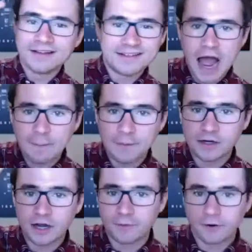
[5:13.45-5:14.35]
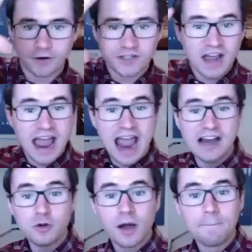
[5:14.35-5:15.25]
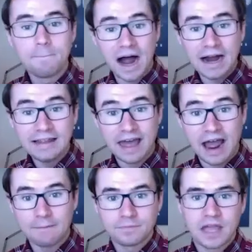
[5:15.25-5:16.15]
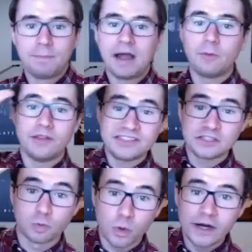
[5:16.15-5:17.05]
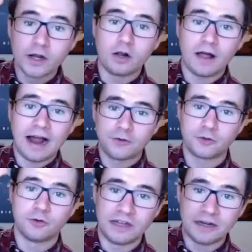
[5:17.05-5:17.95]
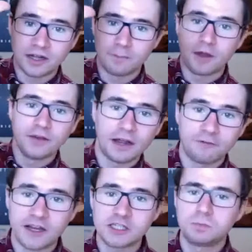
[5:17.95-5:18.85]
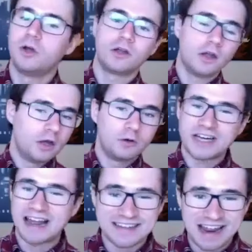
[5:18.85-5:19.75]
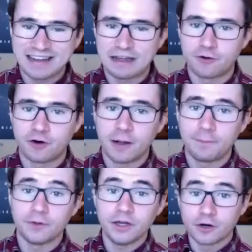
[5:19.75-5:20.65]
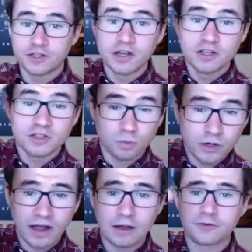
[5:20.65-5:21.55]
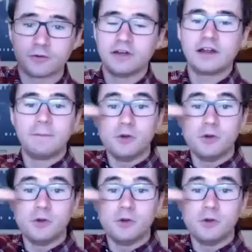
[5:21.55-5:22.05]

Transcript: Top income earners. And you combine that. And by the way, this is real household income, unlike Facebook, which hasn't had that for a couple of years. It's real household income.